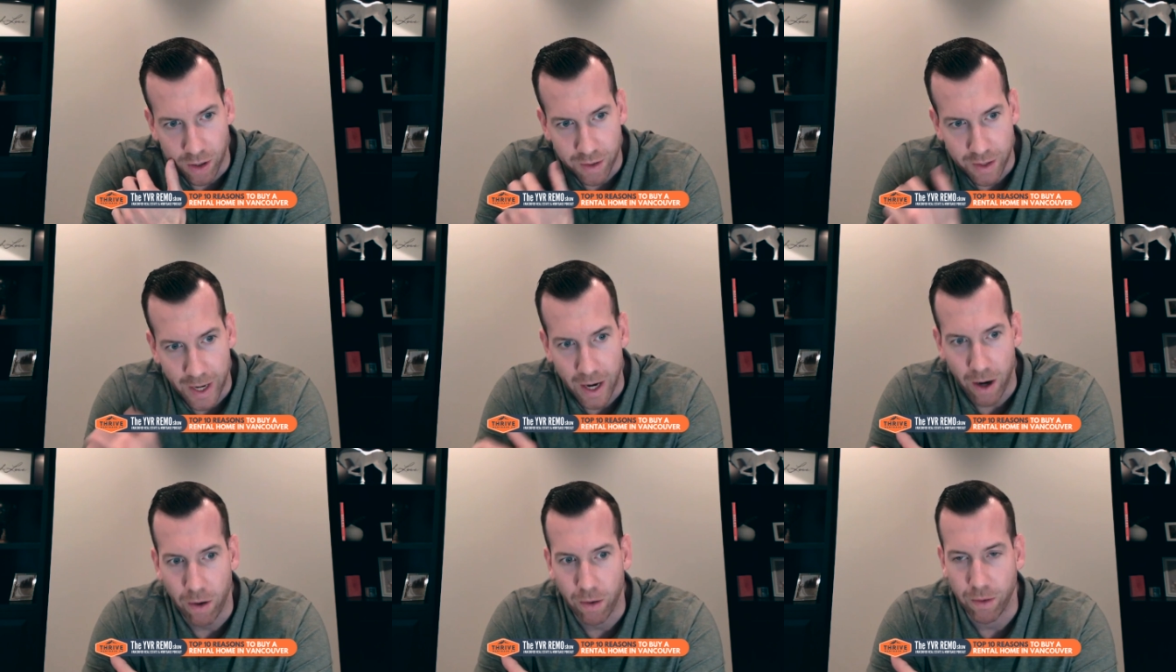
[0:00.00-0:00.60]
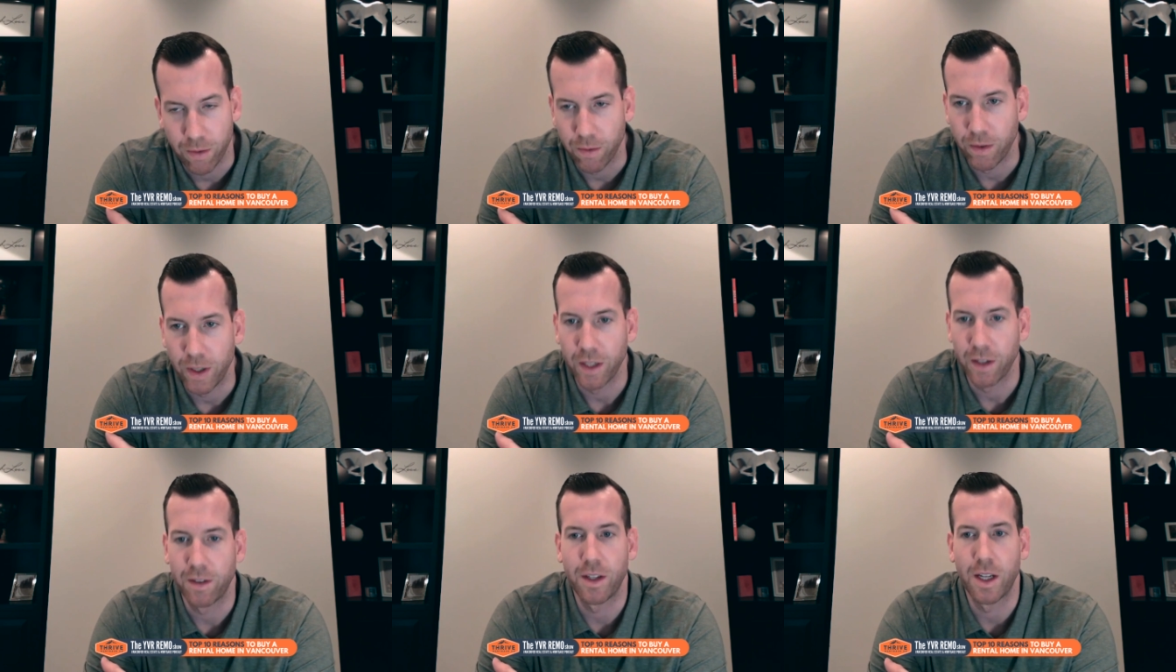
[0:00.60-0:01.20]
down,
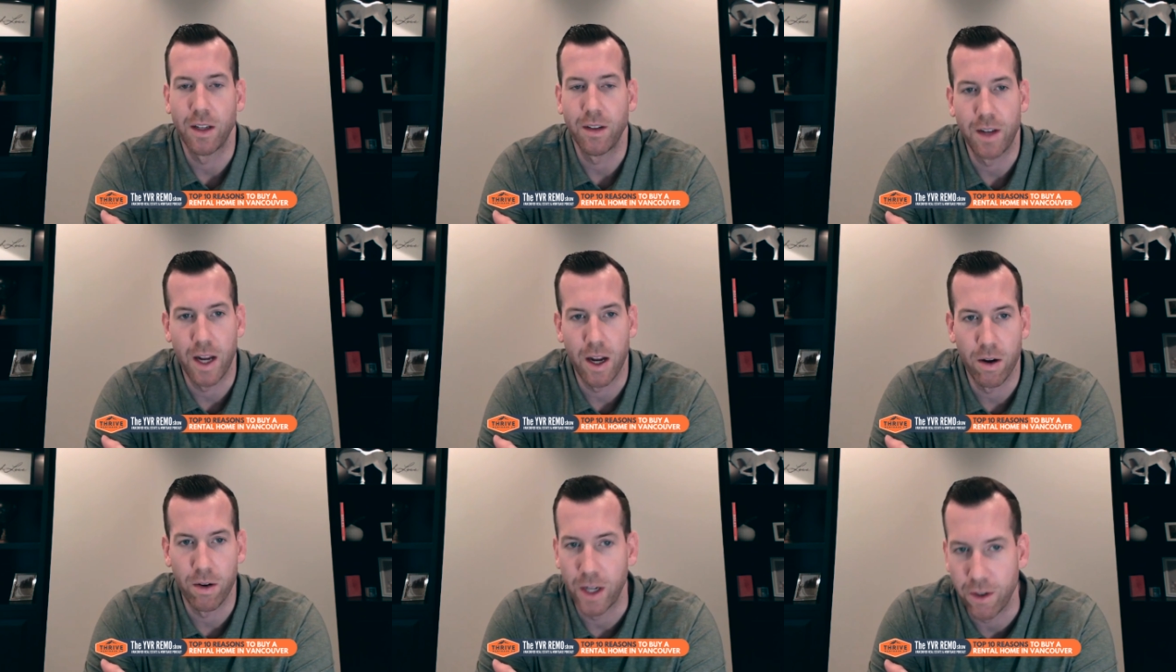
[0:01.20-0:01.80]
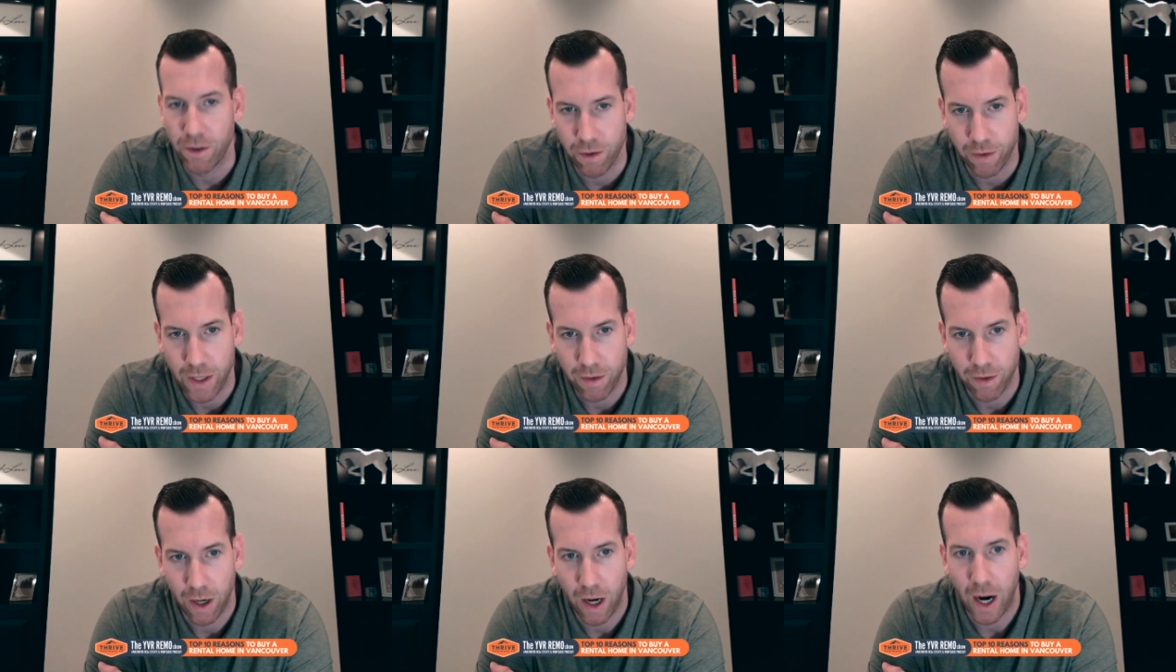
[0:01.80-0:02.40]
real estate's down, interest
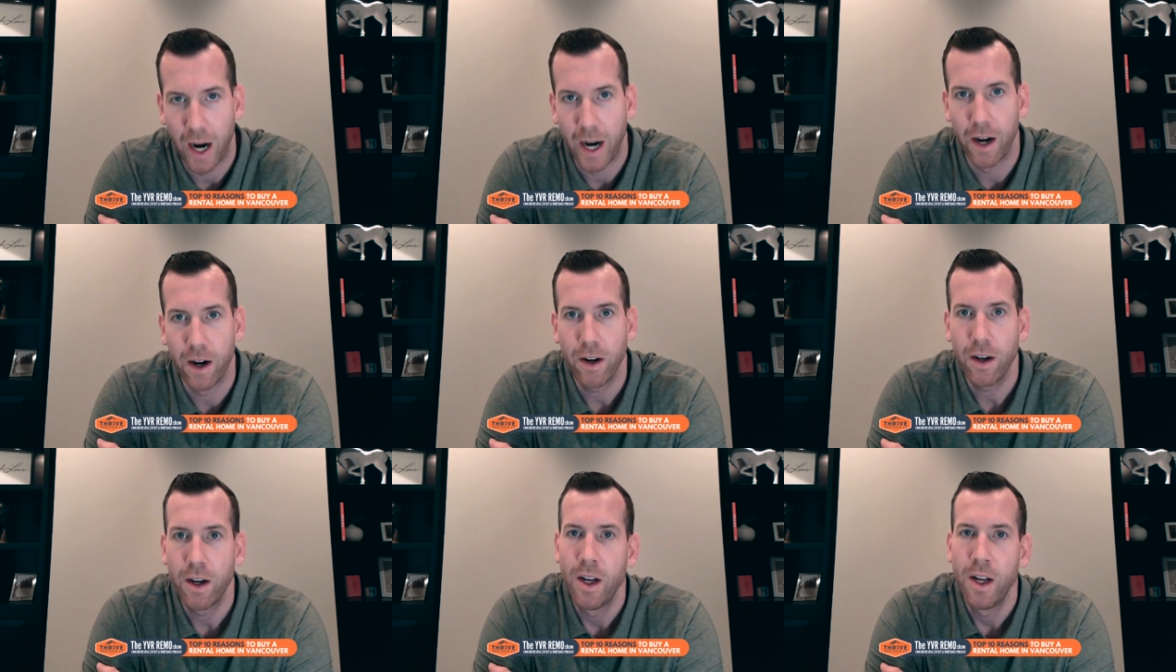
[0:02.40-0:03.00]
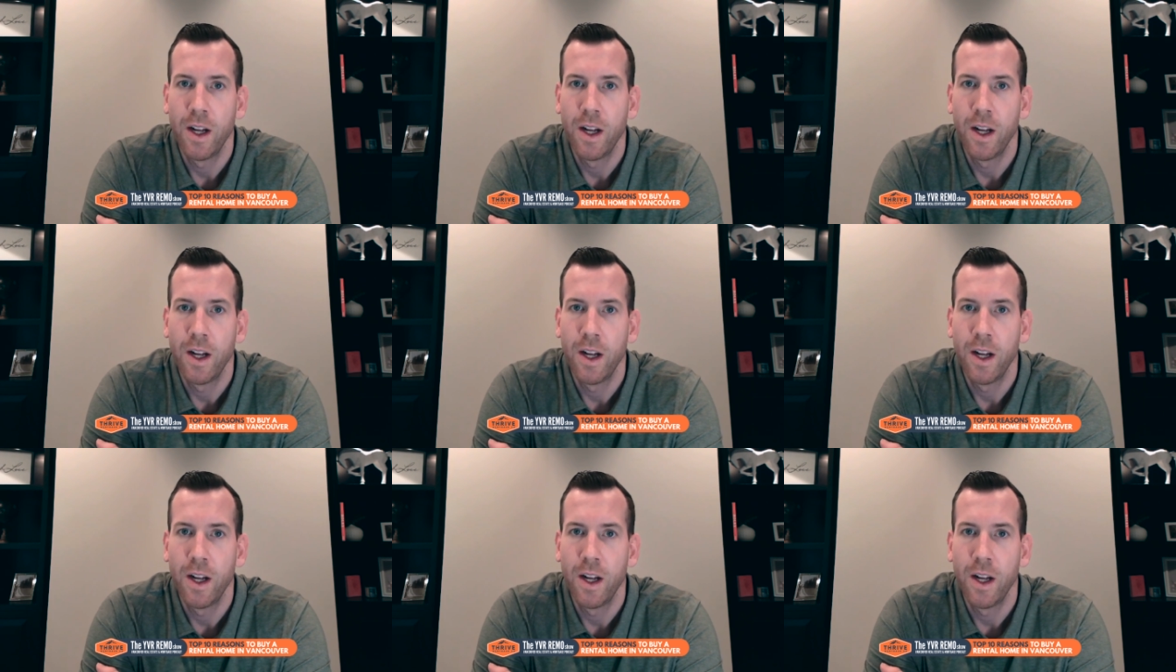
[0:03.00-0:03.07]
rates are higher.